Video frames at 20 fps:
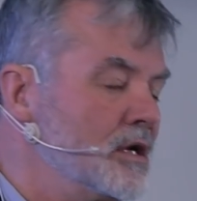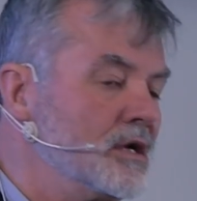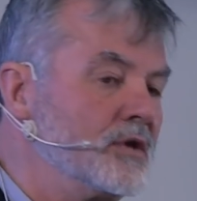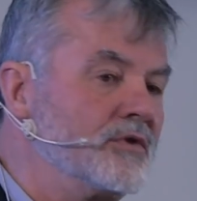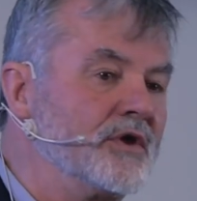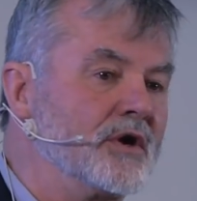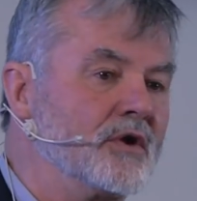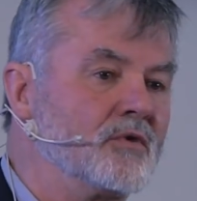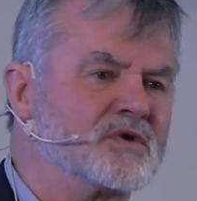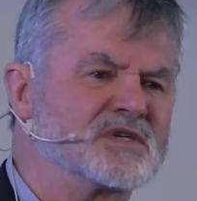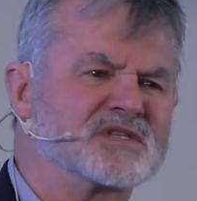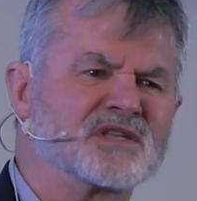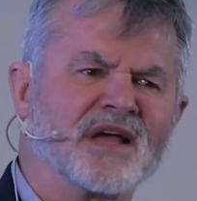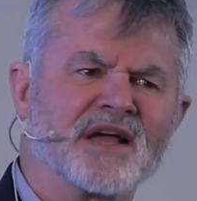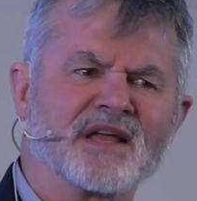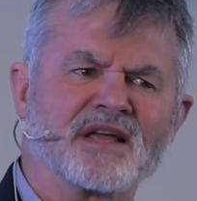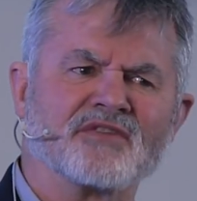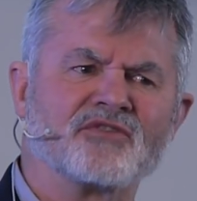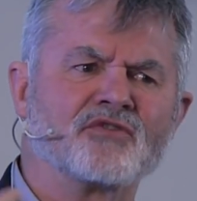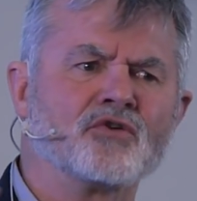There was
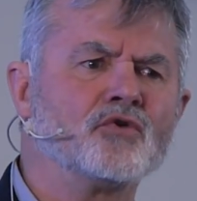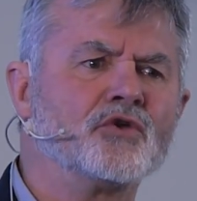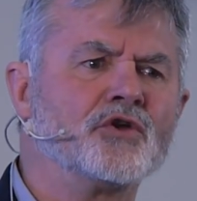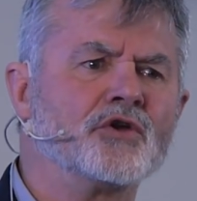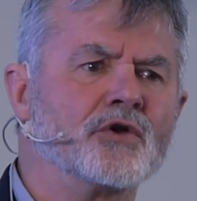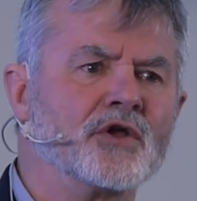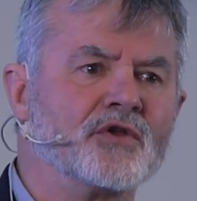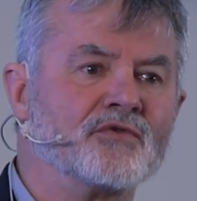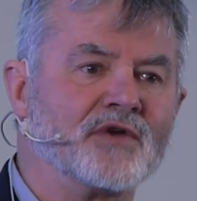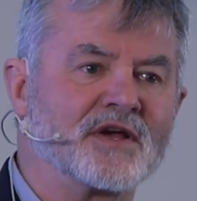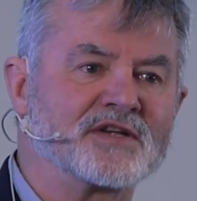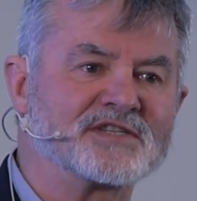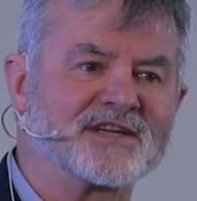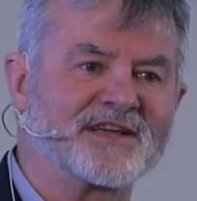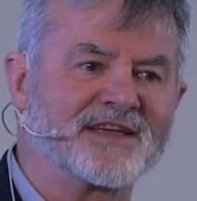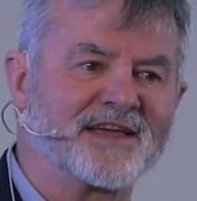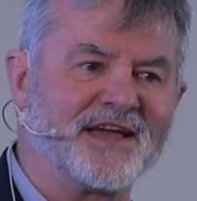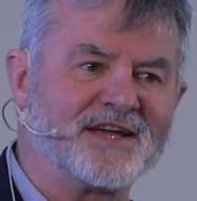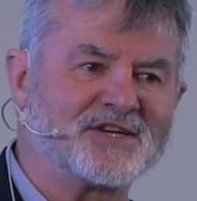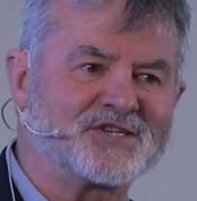like a 2-year
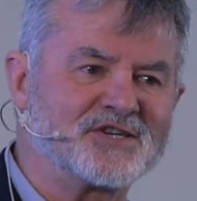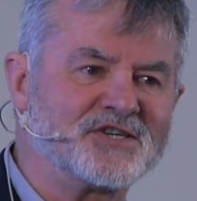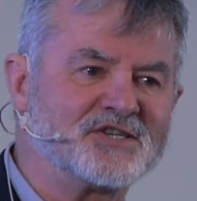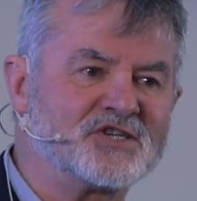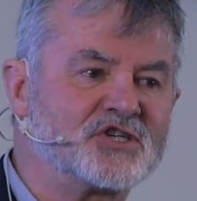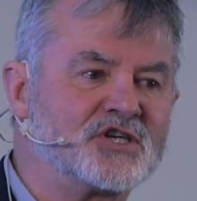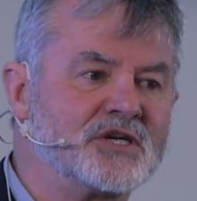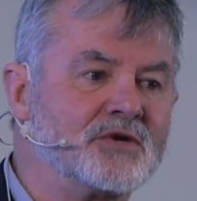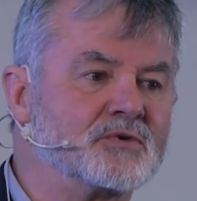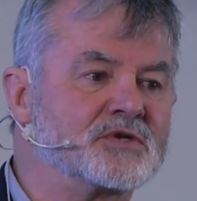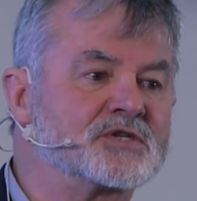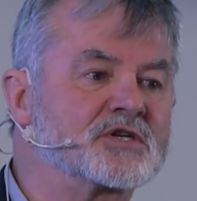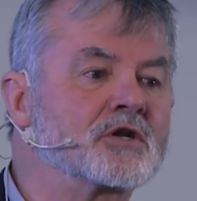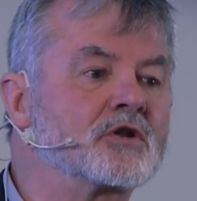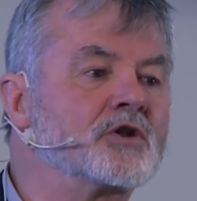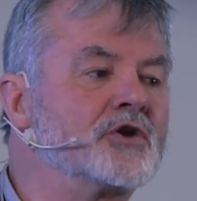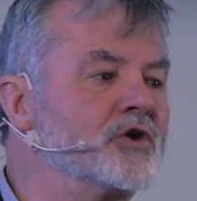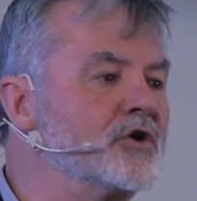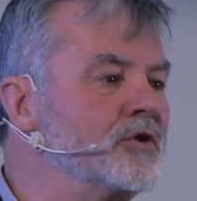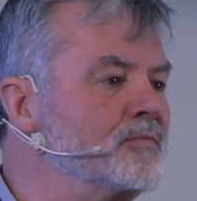investigation. She was
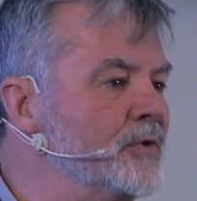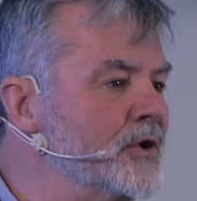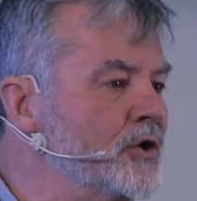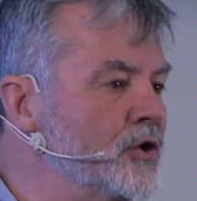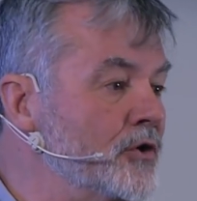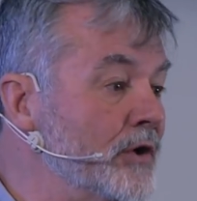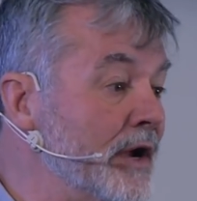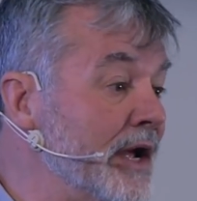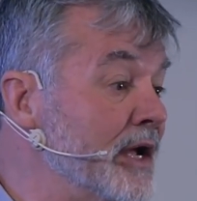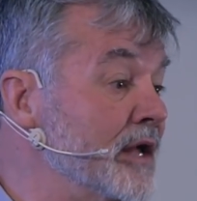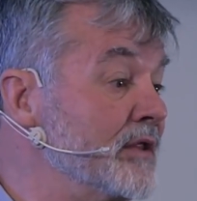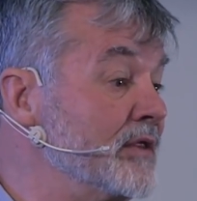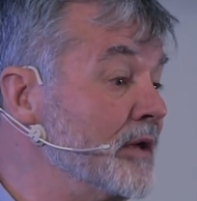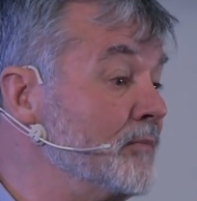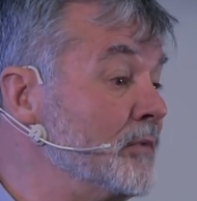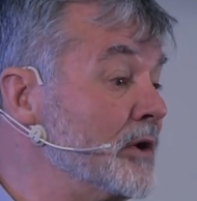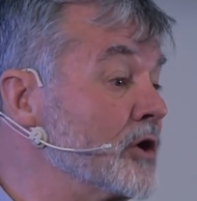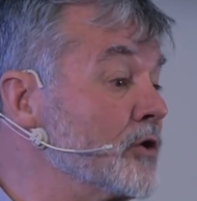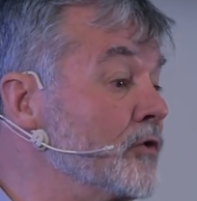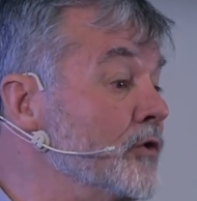cleared, but her
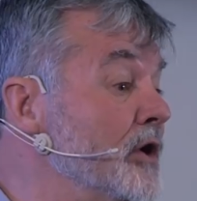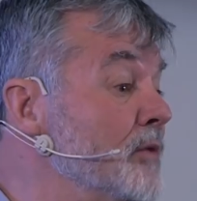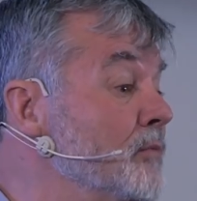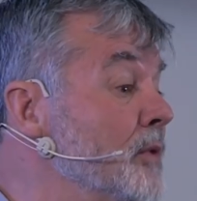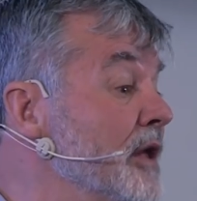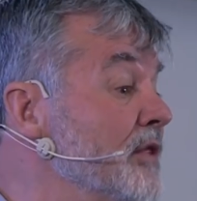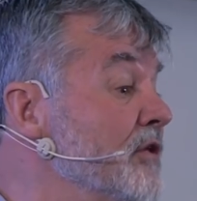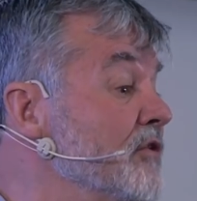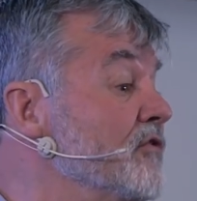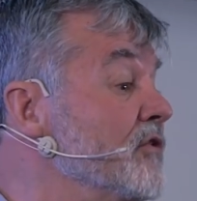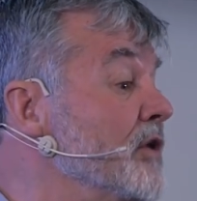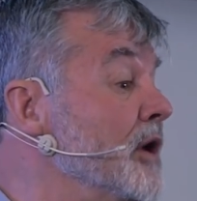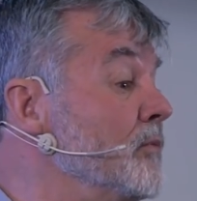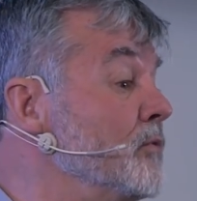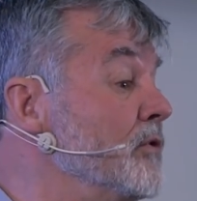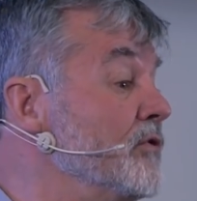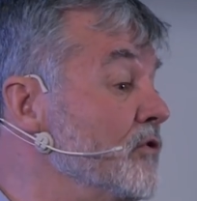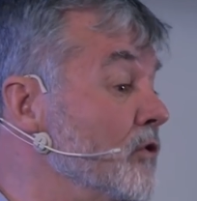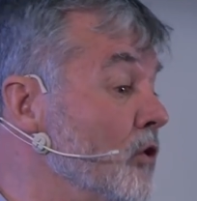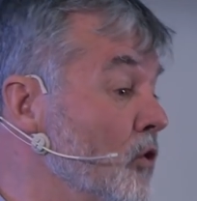academic career by this time
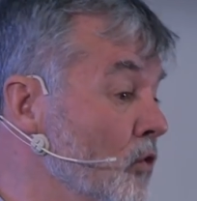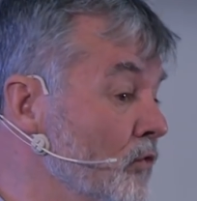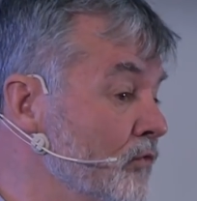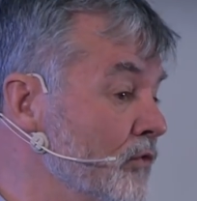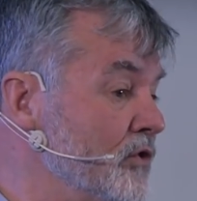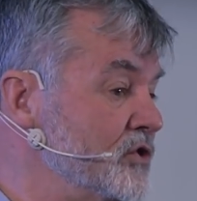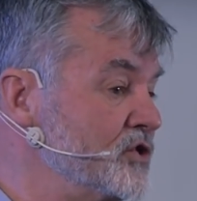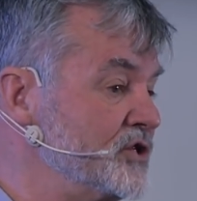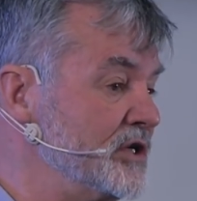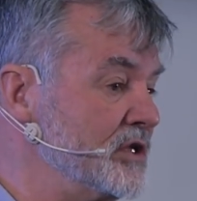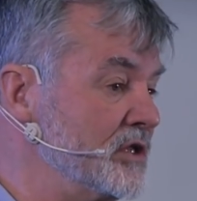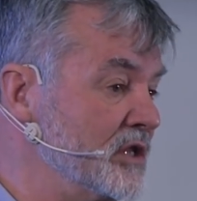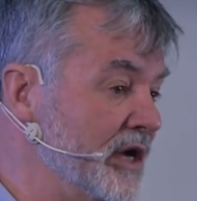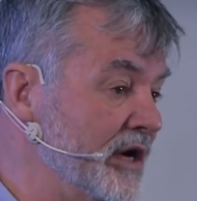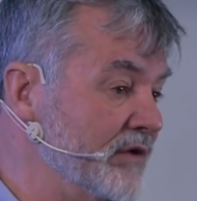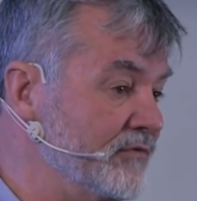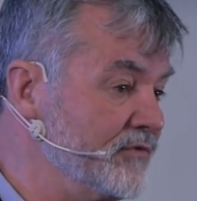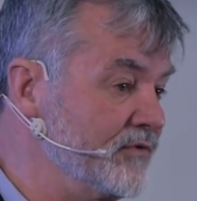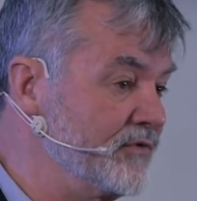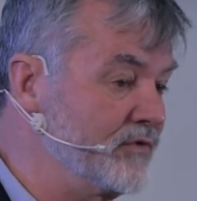was over. She
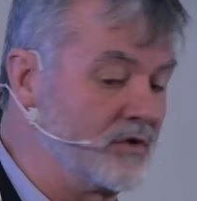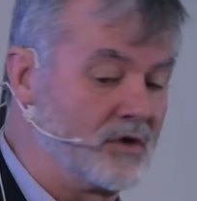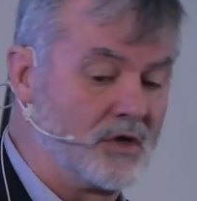left.